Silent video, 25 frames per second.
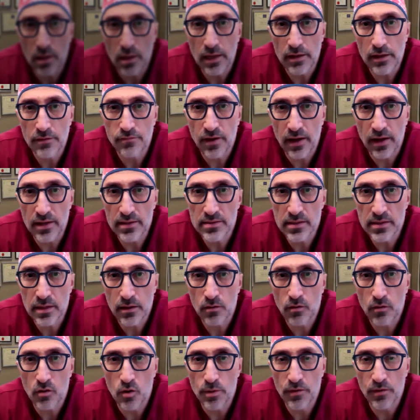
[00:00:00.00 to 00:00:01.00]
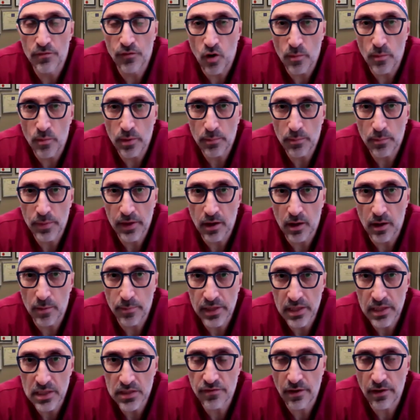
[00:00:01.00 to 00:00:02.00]
uh, advising or performing P R
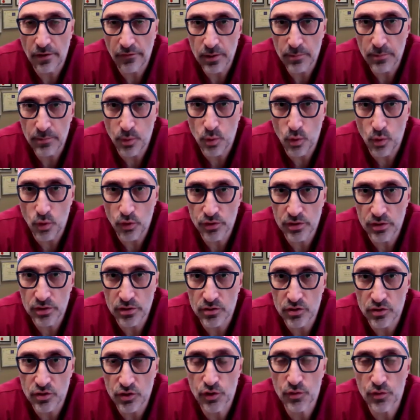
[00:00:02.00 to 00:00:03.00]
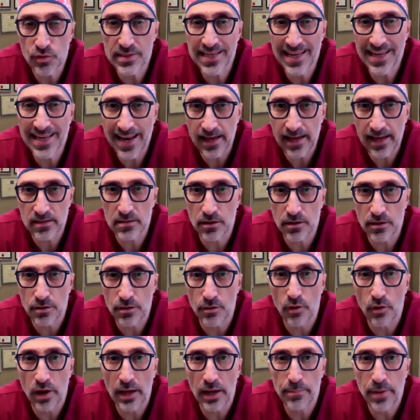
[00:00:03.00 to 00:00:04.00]
P, it's very important to select
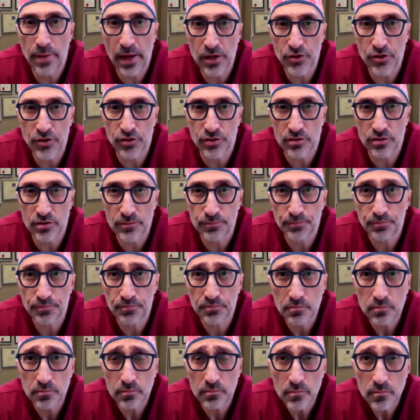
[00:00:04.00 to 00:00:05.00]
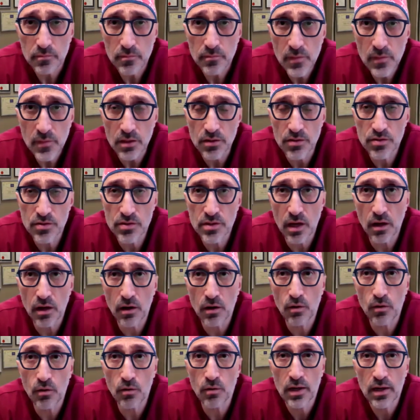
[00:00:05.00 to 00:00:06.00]
the right patient.
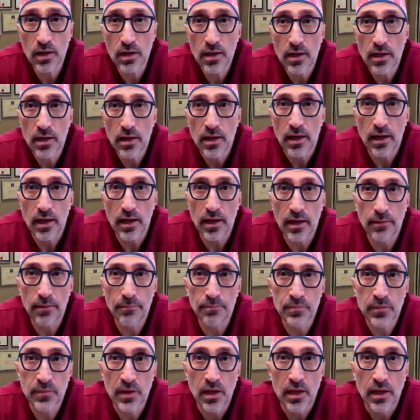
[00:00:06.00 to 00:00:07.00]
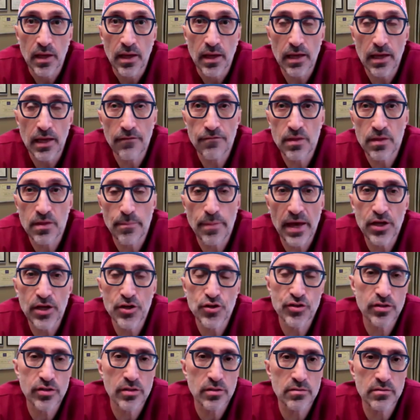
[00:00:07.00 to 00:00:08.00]
So um, if the
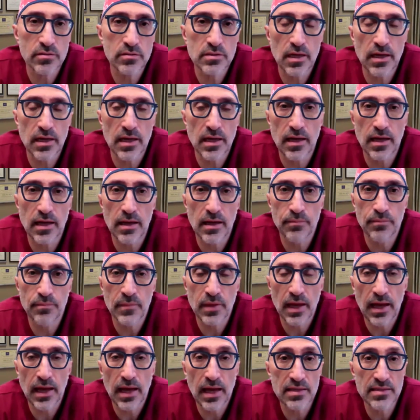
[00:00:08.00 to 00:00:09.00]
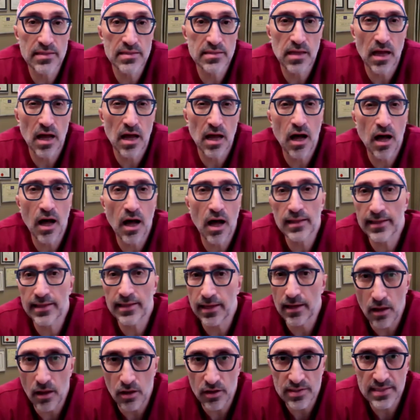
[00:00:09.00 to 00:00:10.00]
patient um, has
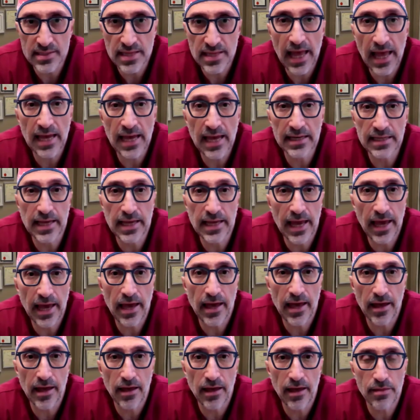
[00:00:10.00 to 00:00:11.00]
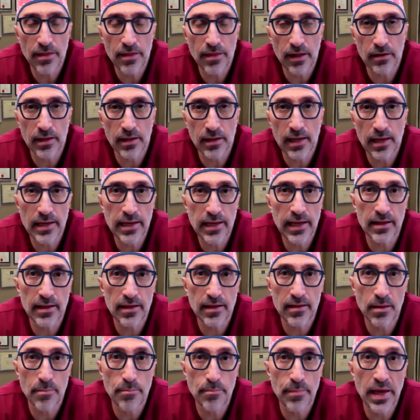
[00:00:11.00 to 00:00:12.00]
hardly lost any hair, then
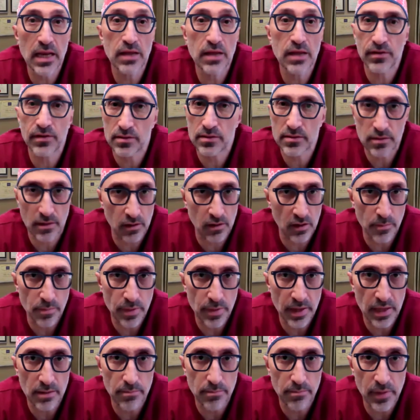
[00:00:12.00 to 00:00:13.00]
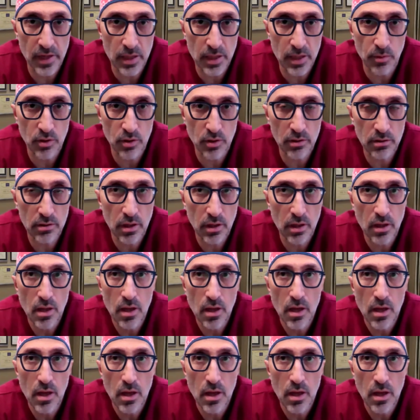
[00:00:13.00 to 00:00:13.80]
clearly the benefit's going to be minimal.